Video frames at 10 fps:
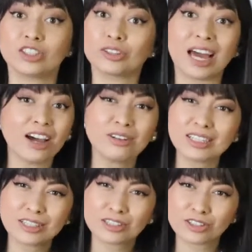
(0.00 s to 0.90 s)
So
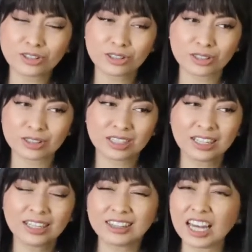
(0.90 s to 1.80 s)
that
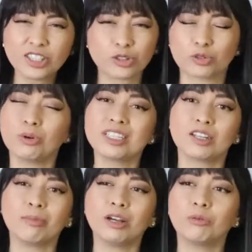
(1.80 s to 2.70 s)
just
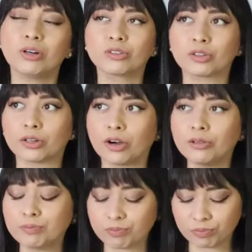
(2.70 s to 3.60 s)
wasn't my world, you
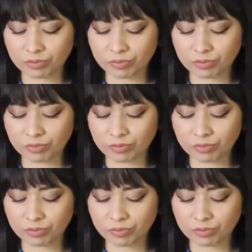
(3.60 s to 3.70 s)
know?